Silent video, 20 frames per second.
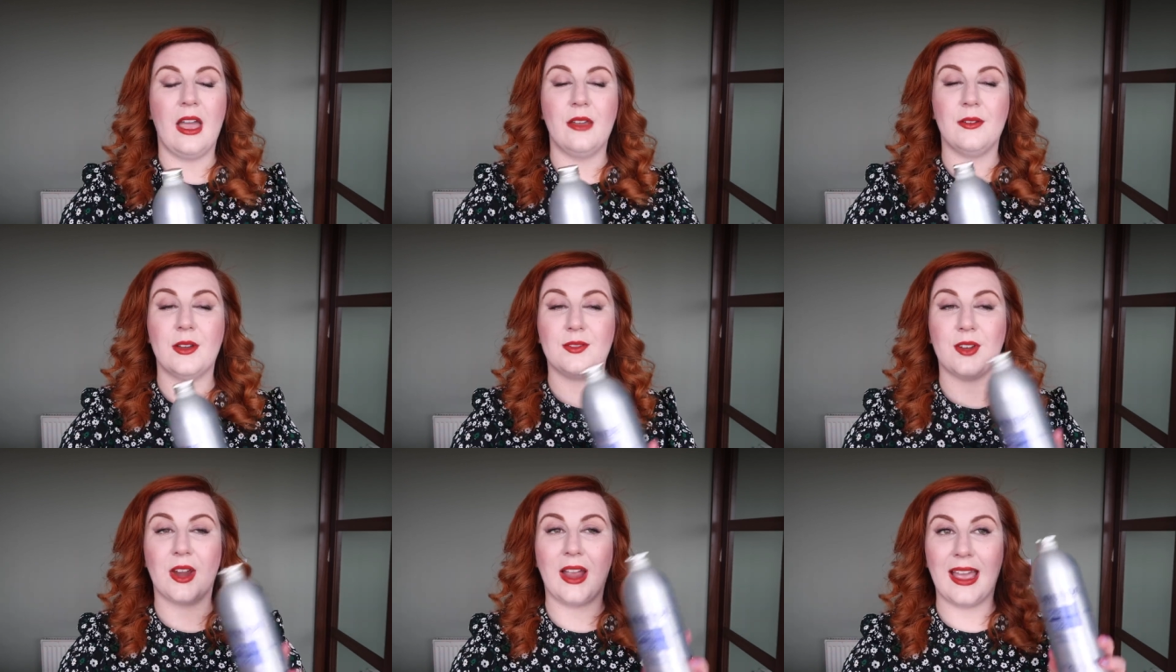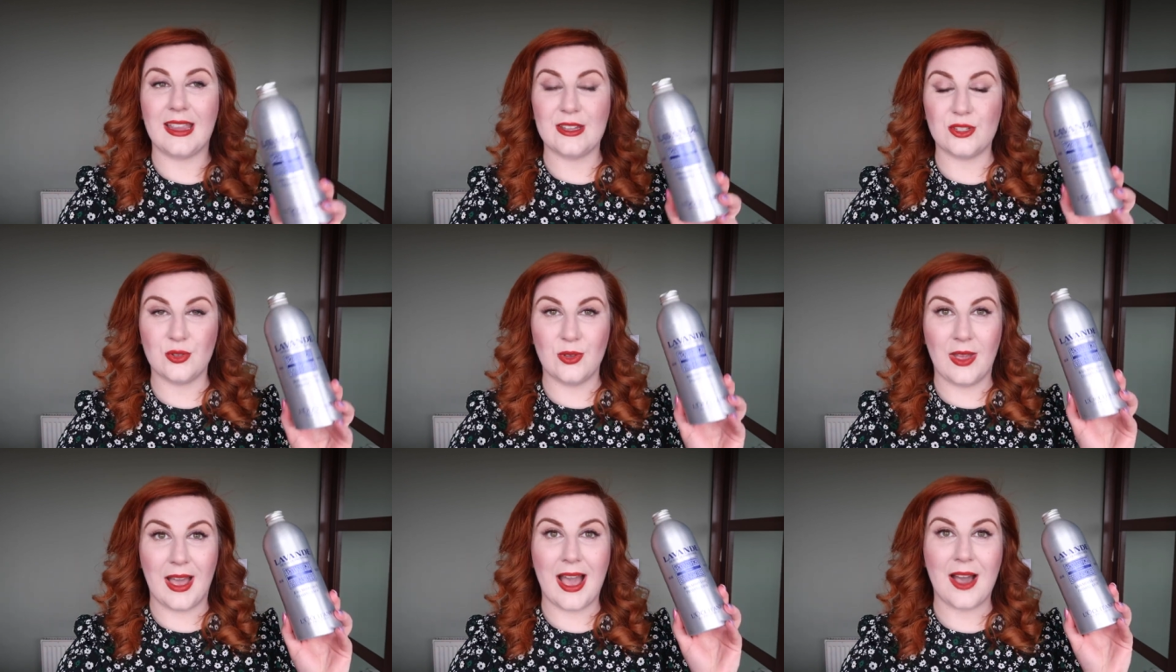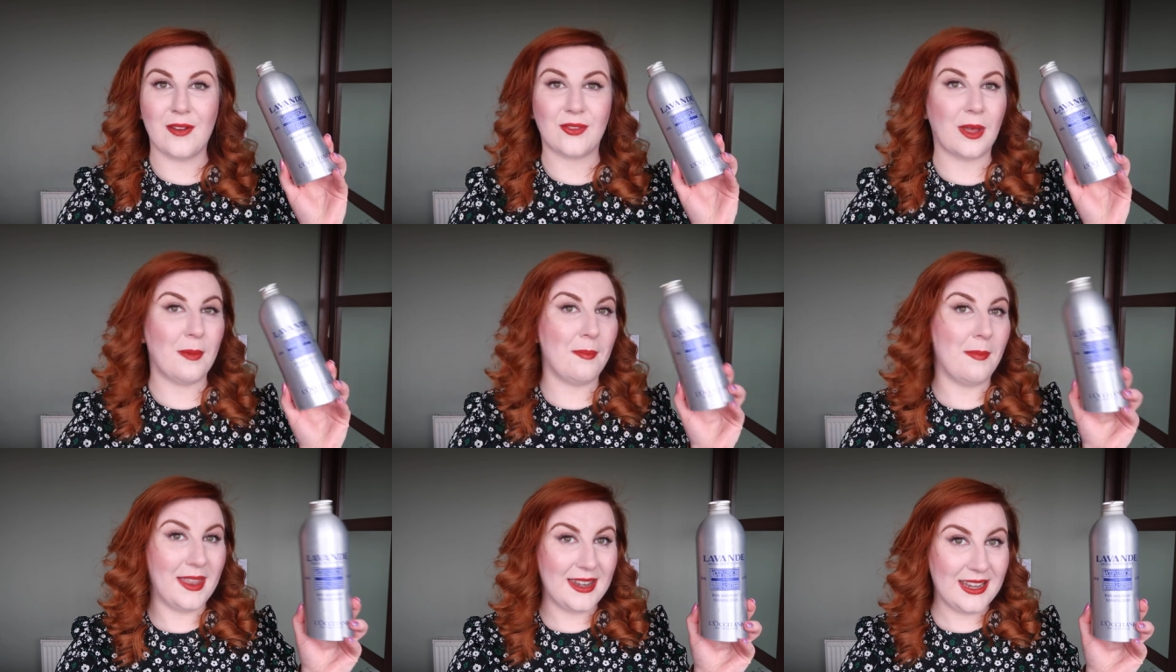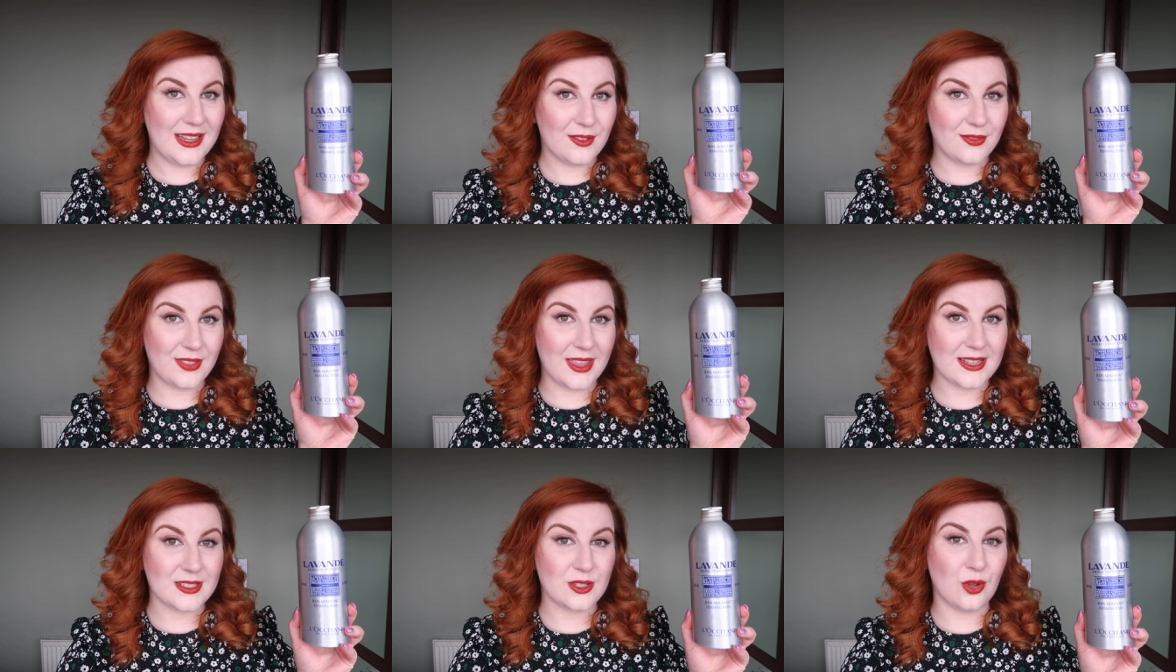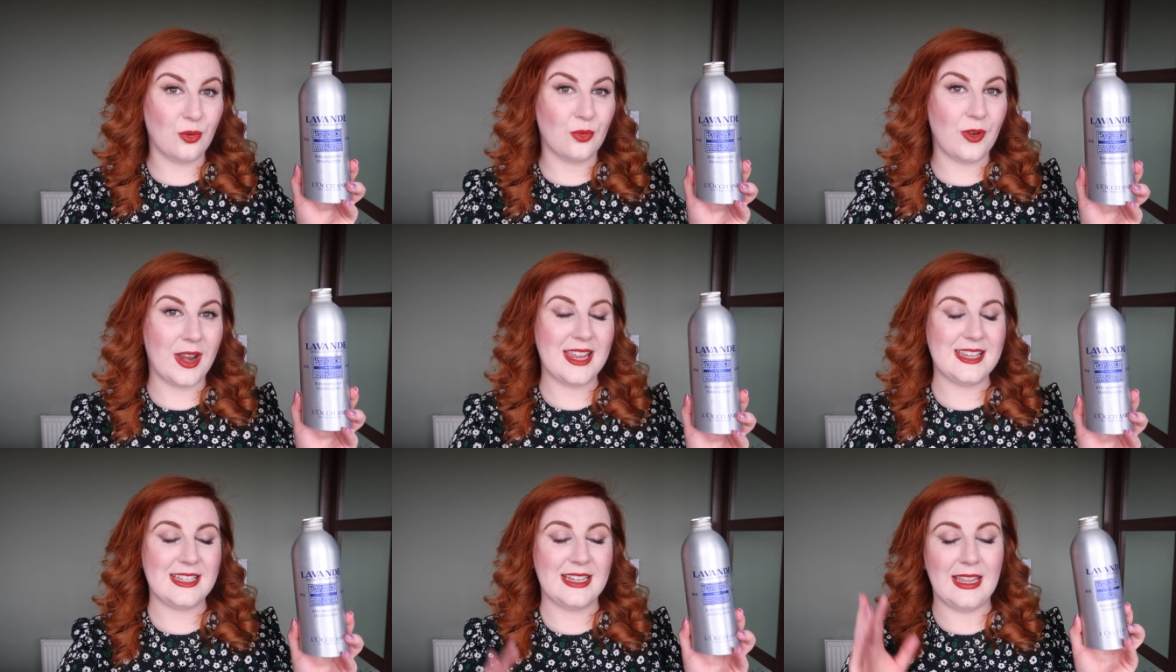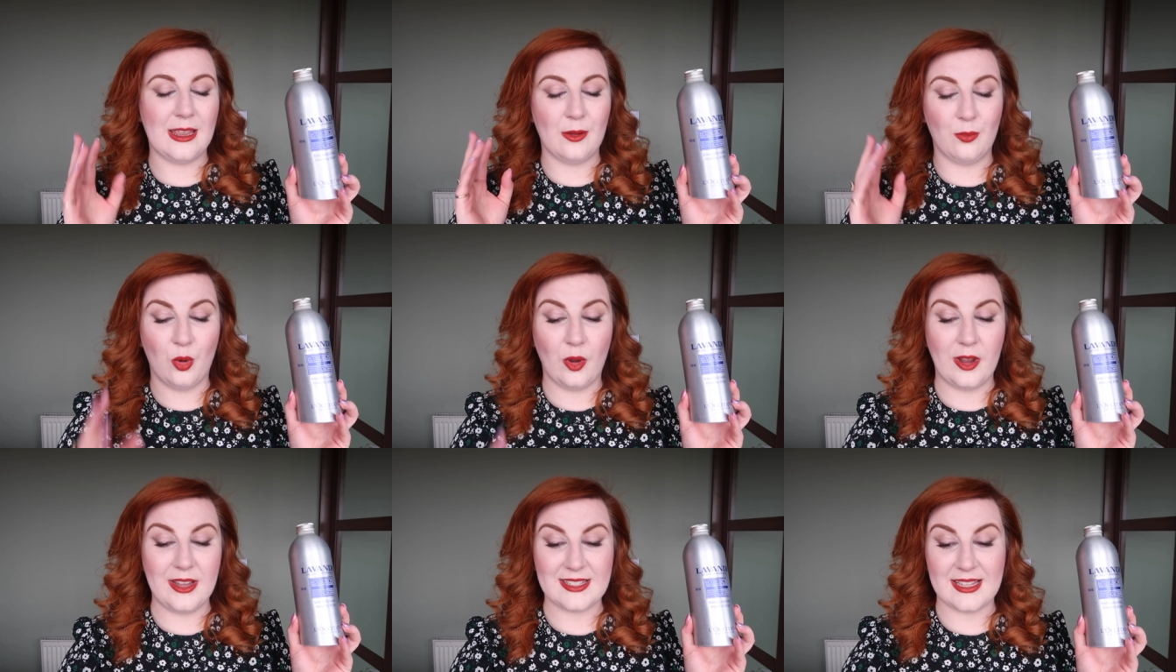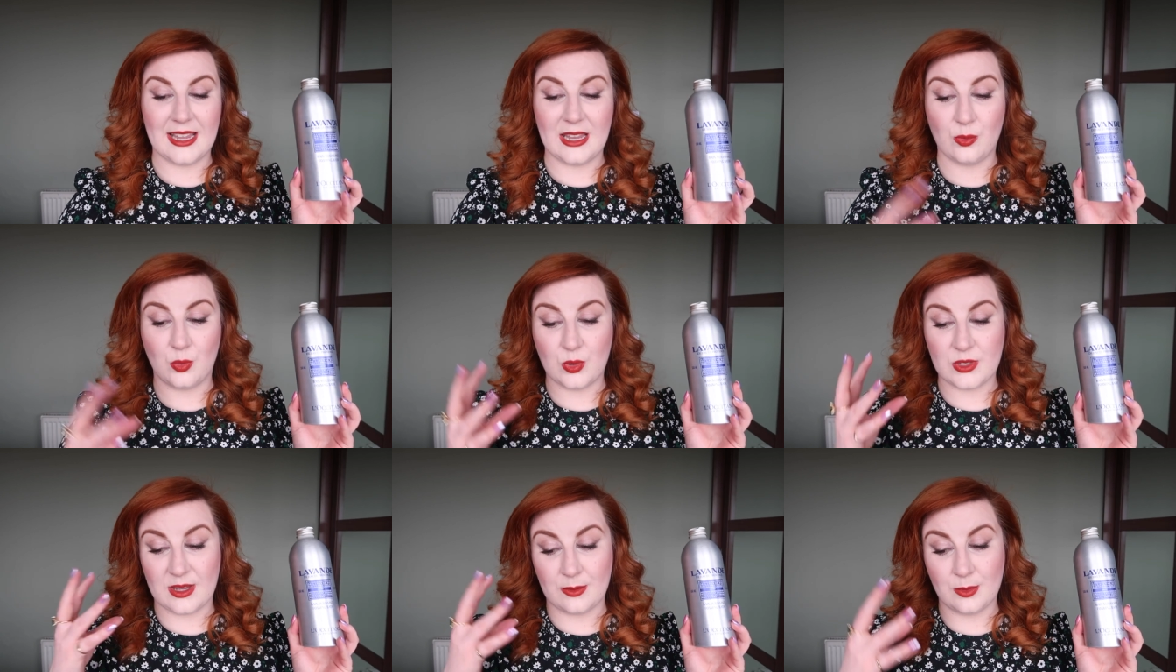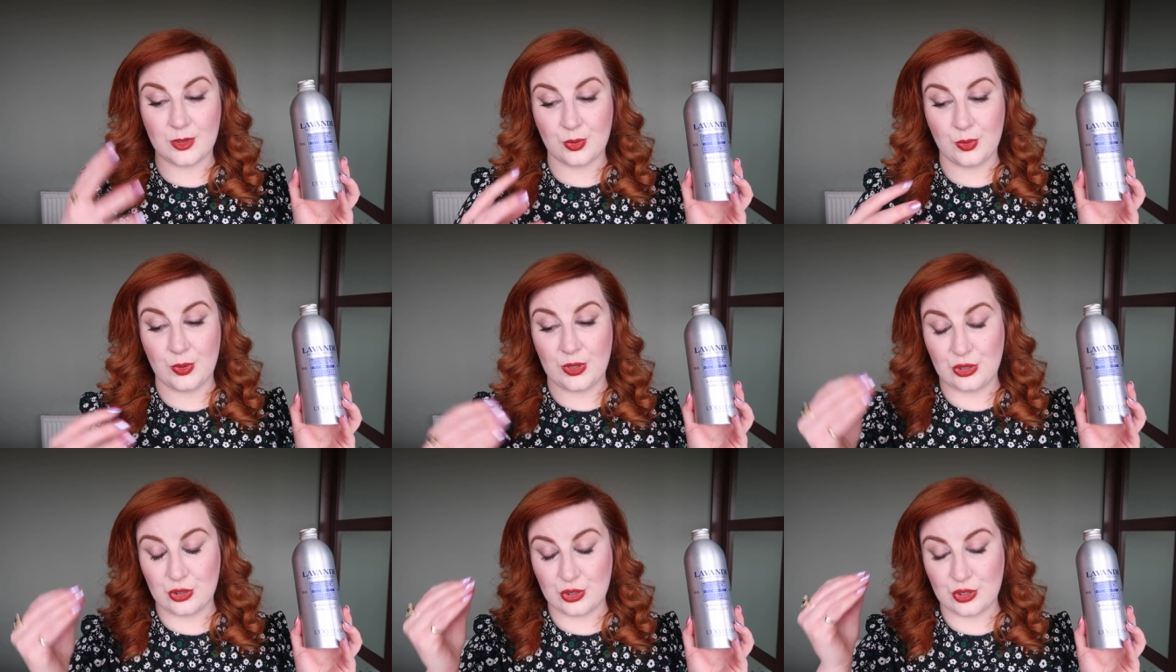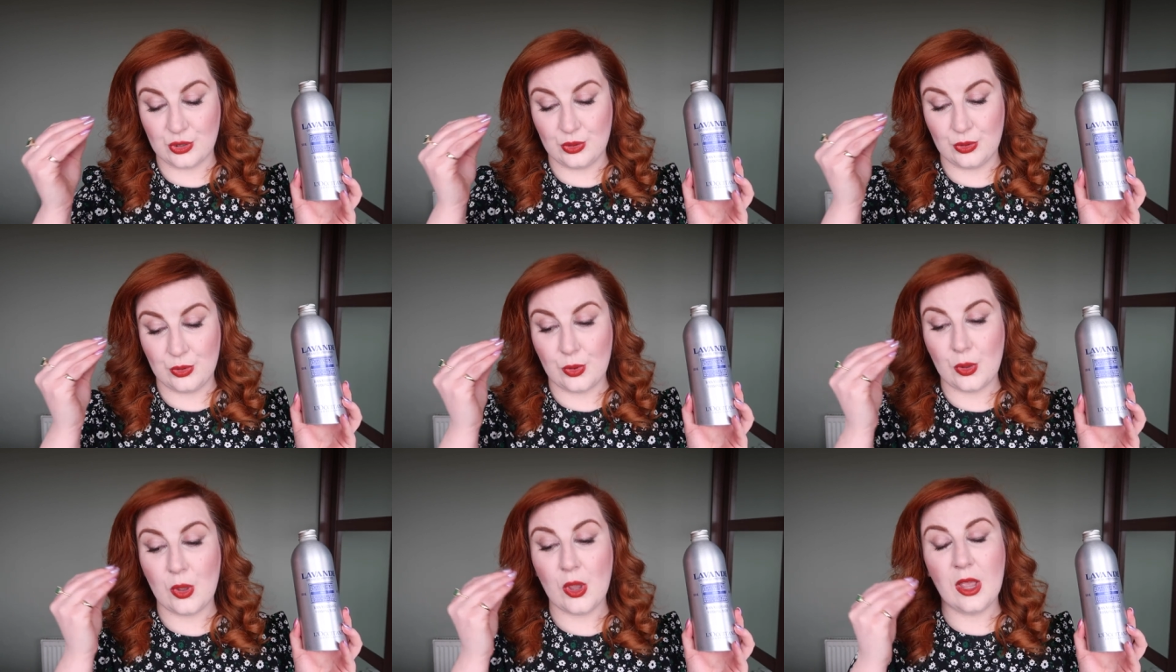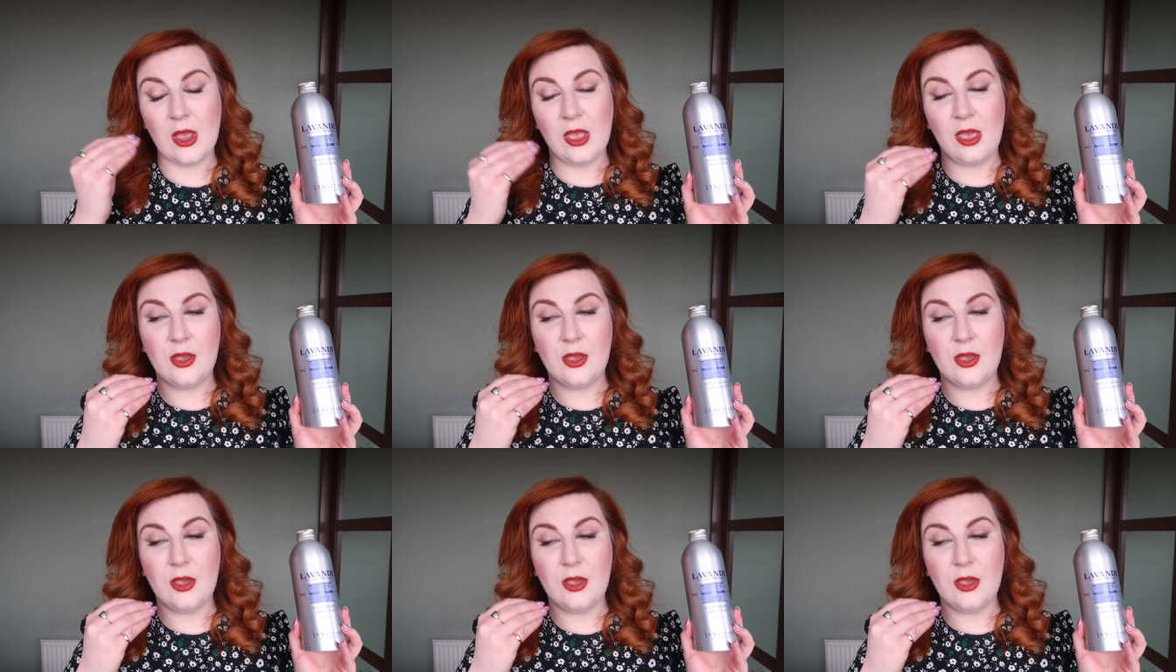However, I do have a mini of this already and what I said was I was going to